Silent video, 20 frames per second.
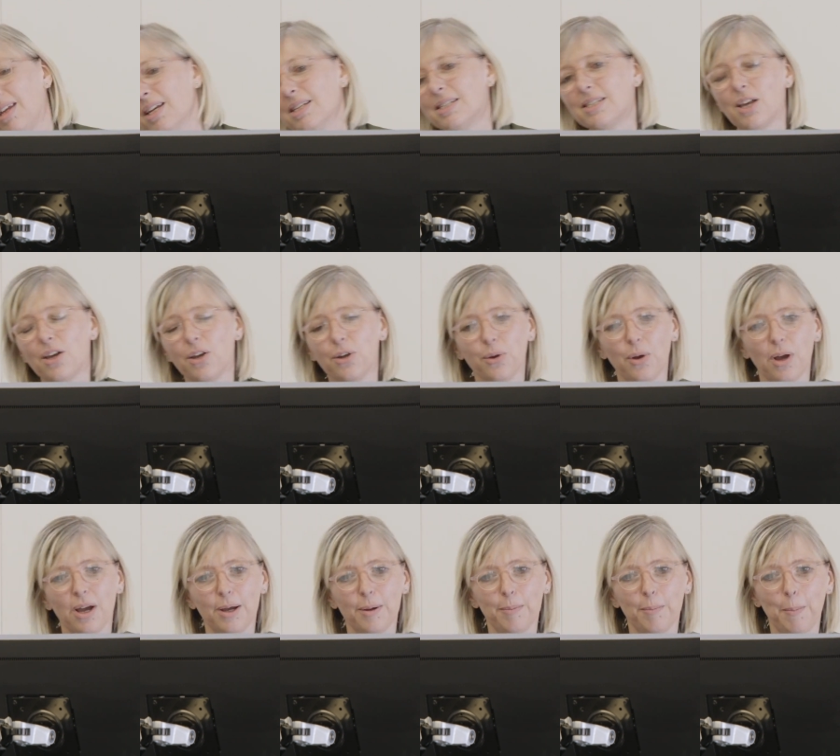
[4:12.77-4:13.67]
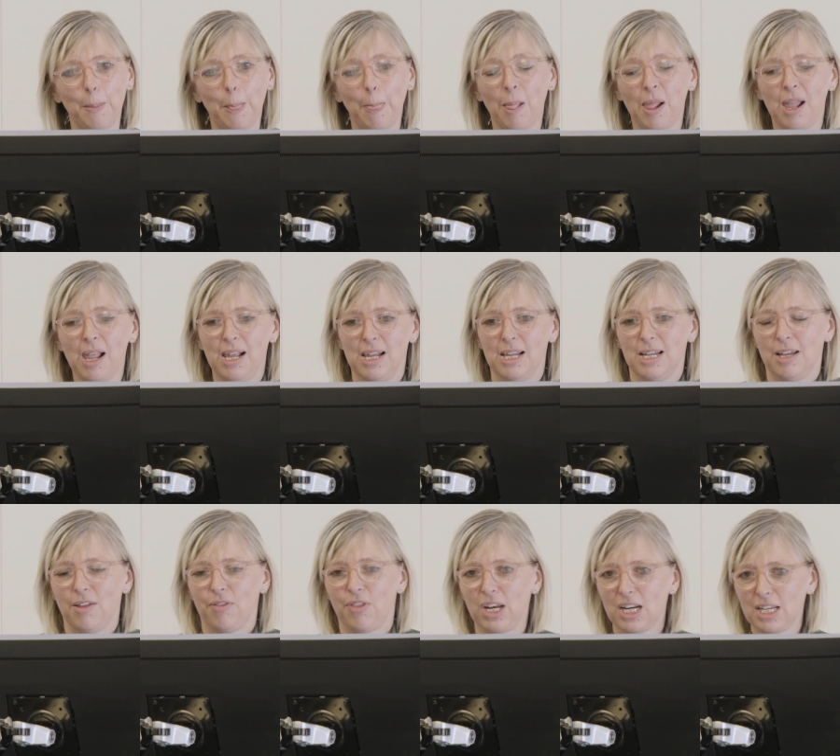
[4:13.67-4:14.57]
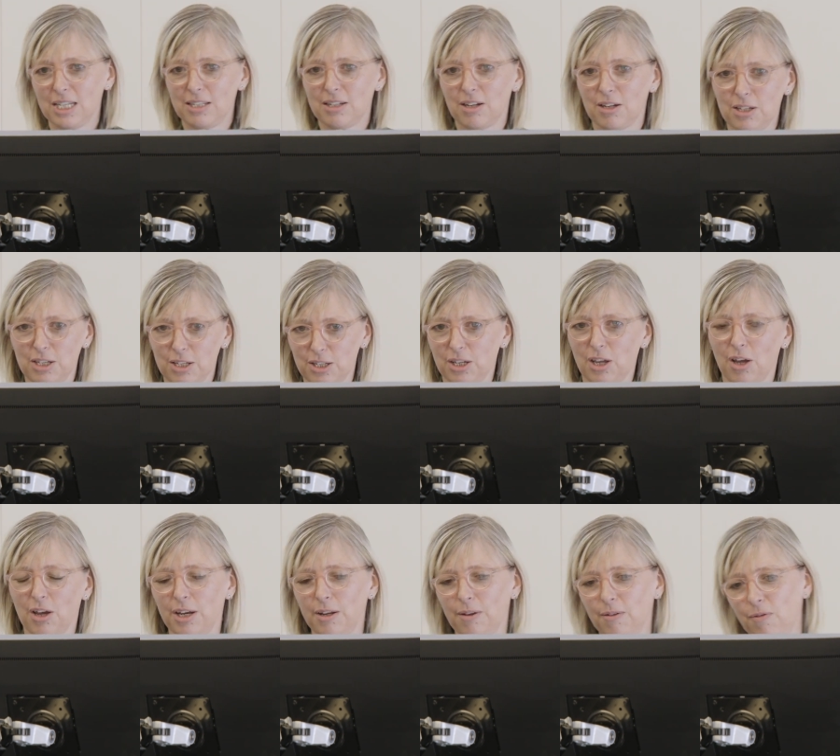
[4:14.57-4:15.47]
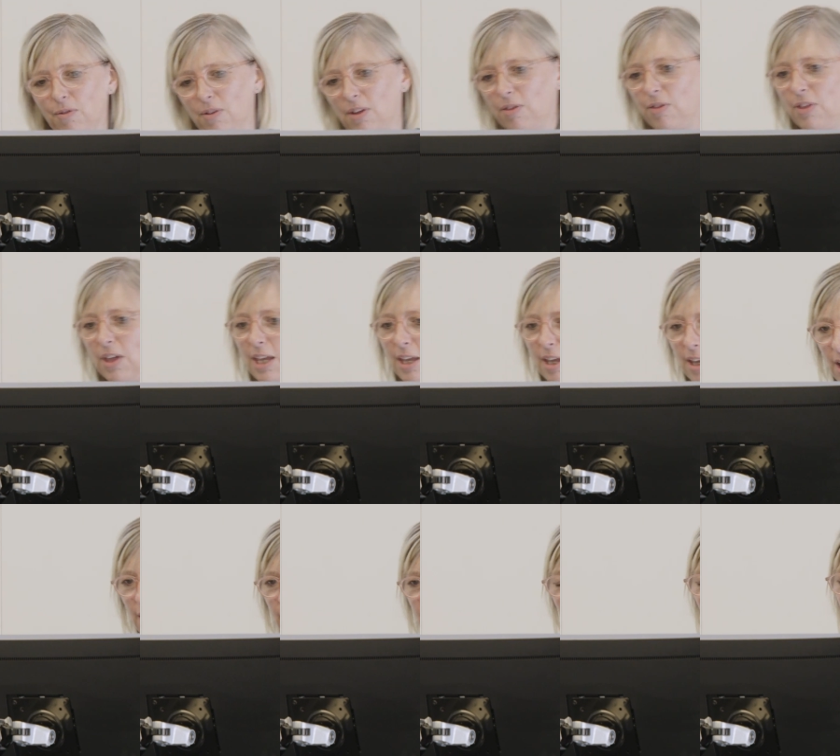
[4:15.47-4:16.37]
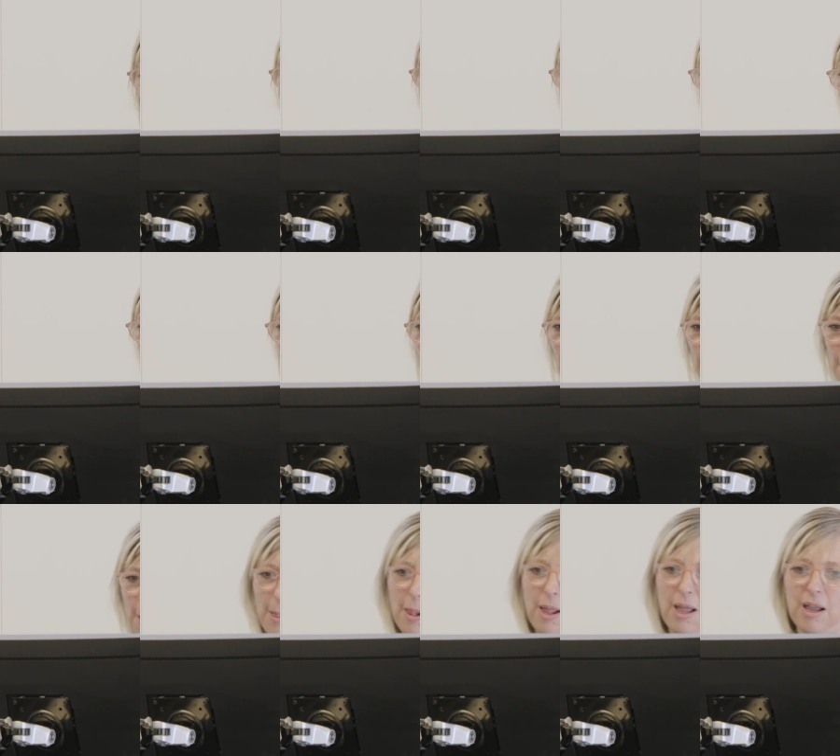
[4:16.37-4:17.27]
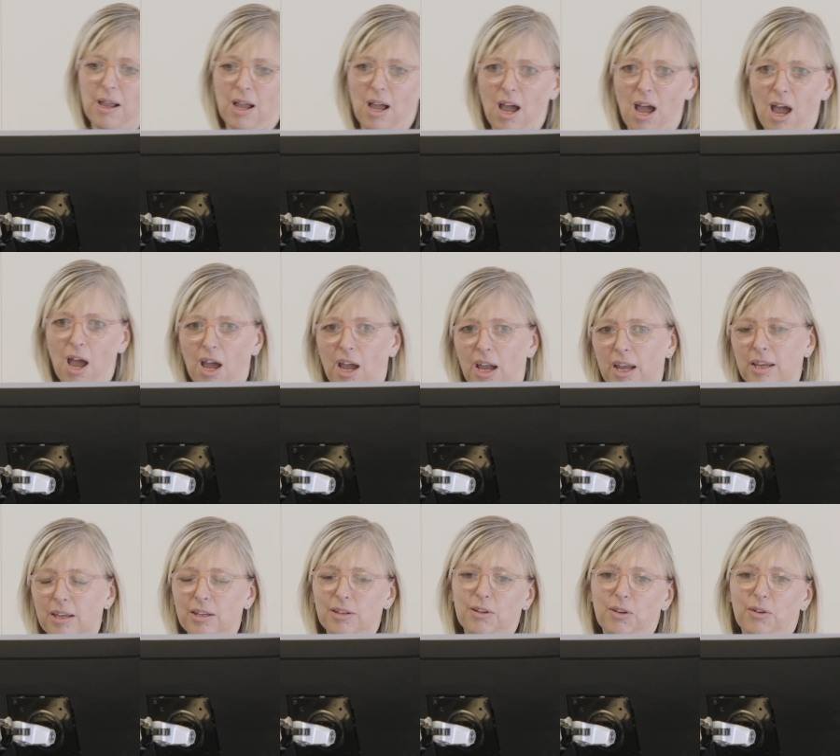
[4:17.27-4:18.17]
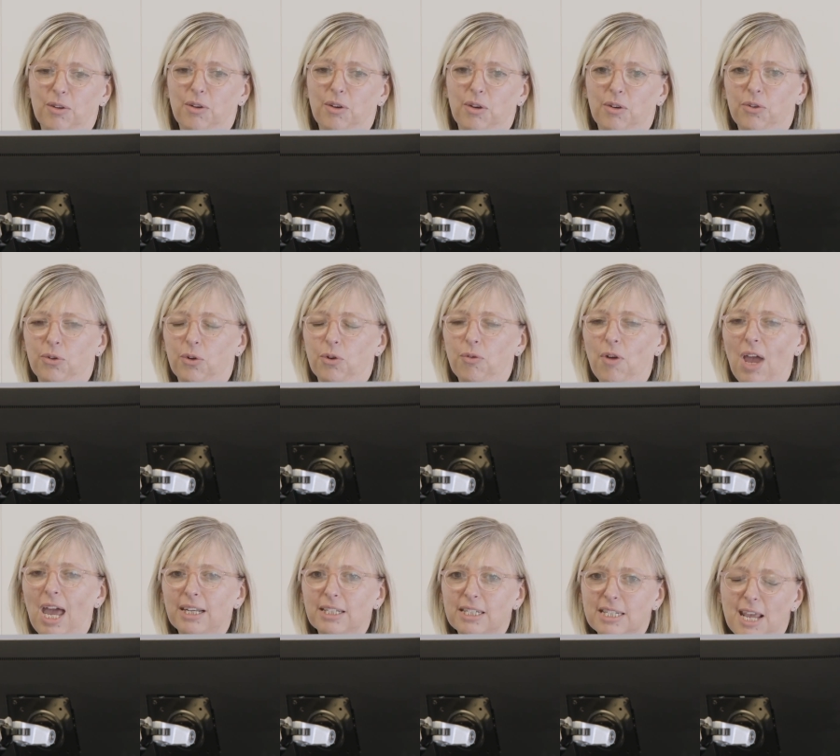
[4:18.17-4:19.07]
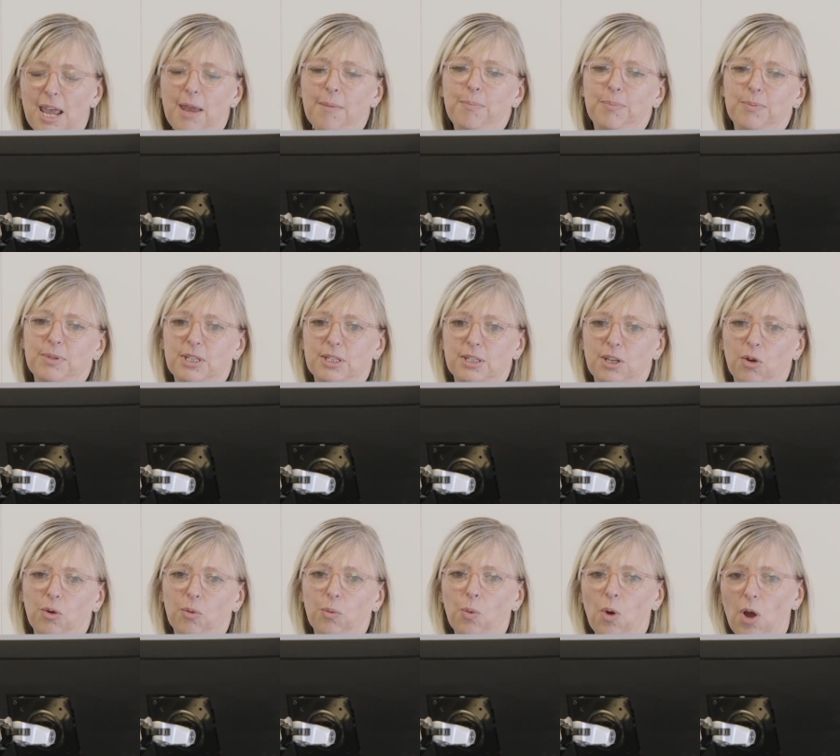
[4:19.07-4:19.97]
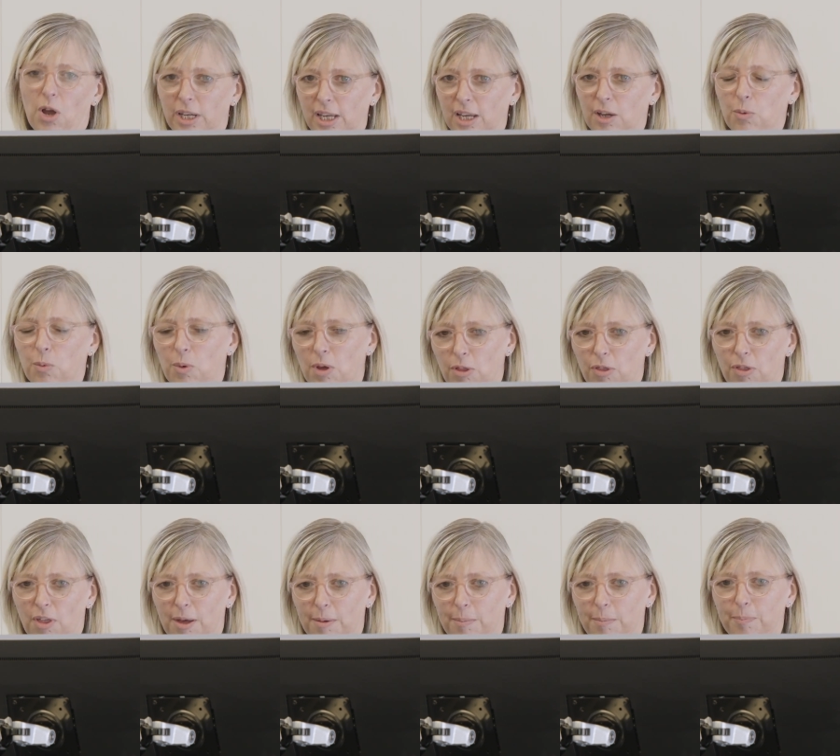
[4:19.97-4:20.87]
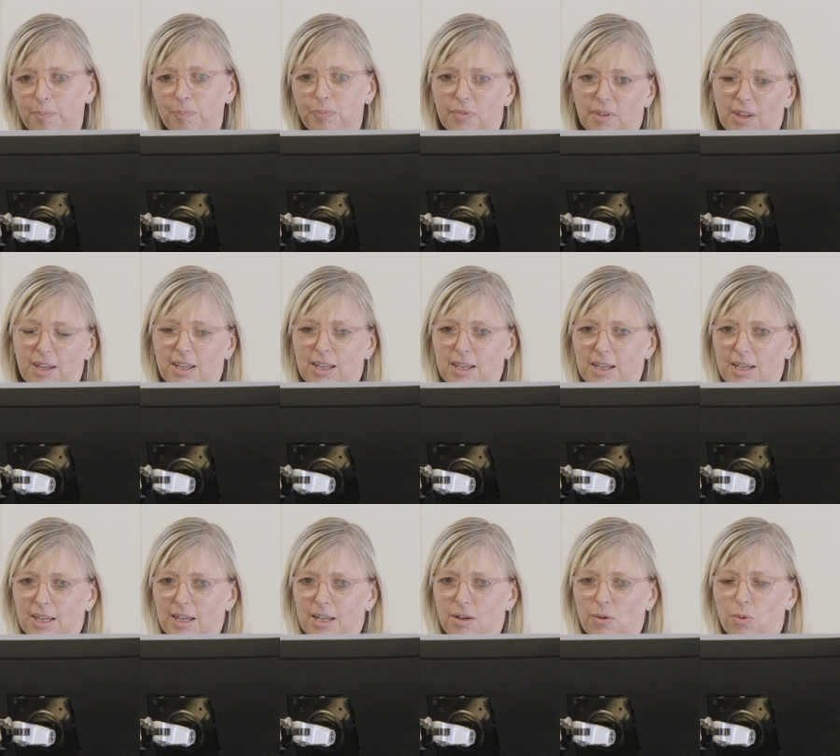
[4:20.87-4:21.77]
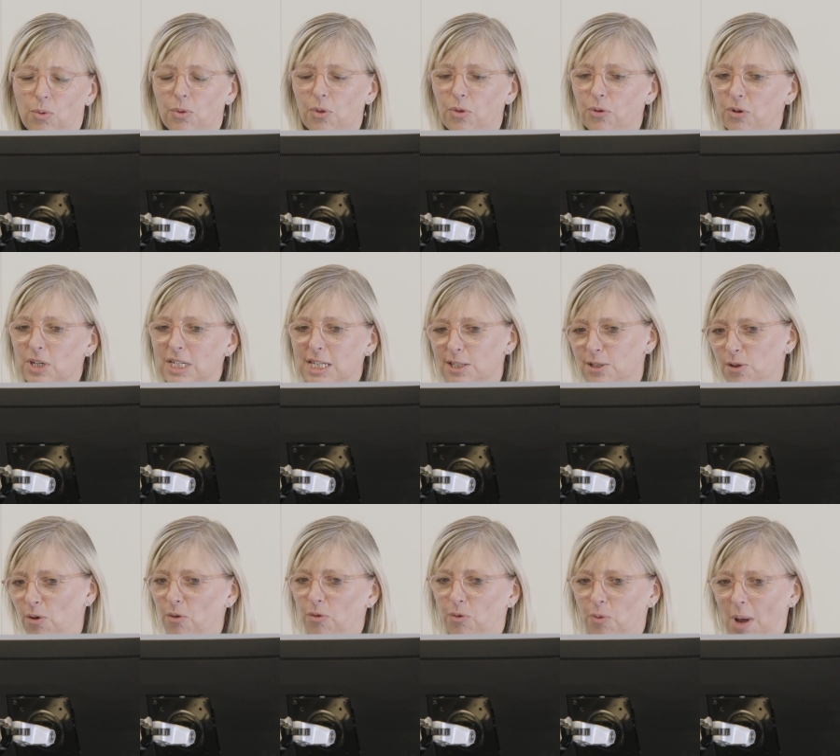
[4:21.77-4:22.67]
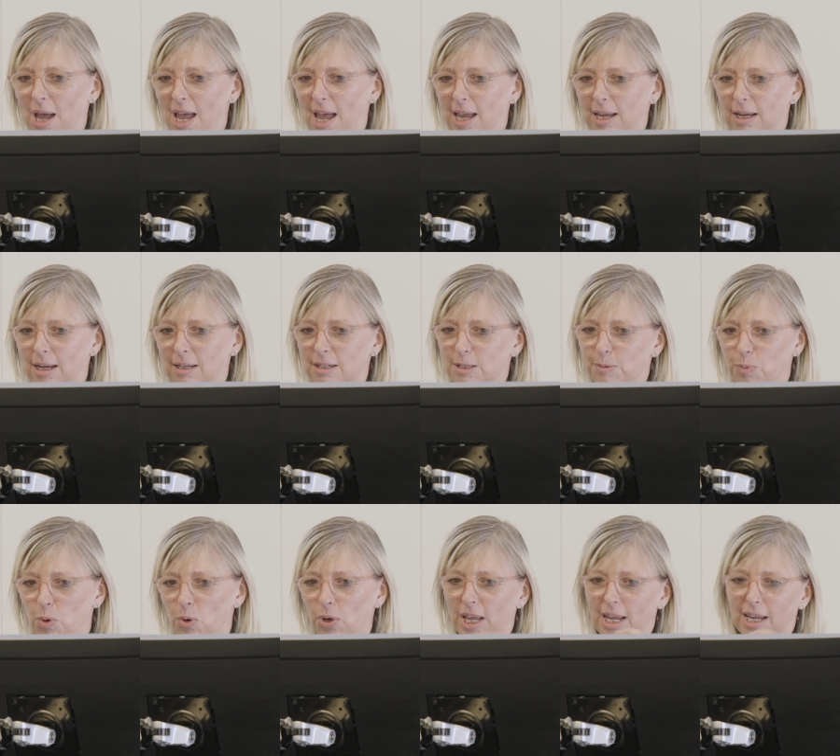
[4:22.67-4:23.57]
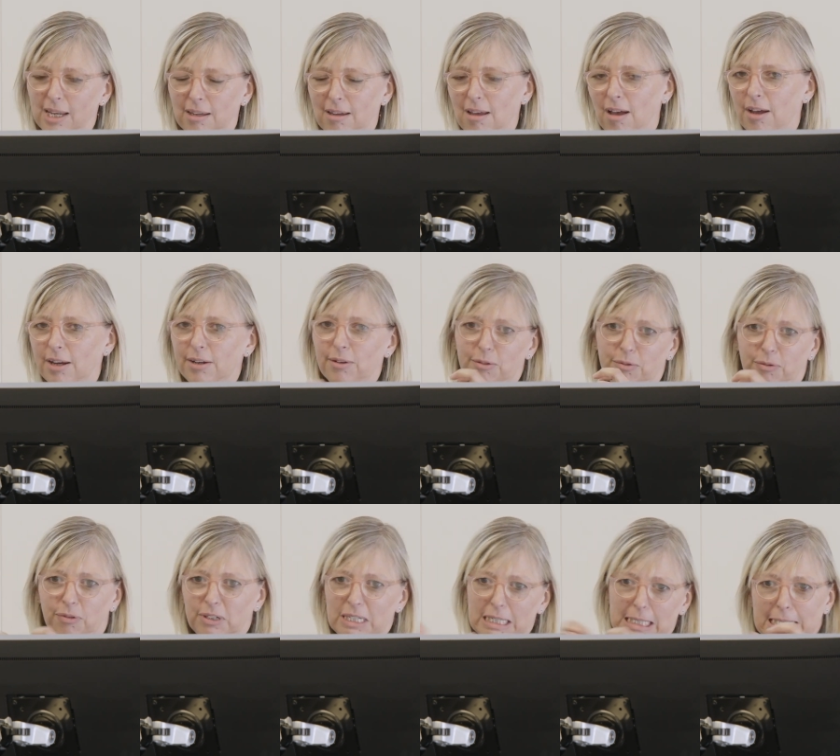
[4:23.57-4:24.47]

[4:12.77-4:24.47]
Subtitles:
So then I started to kind of think, okay, I sort of had attempts at working with all the 3D software and putting kind of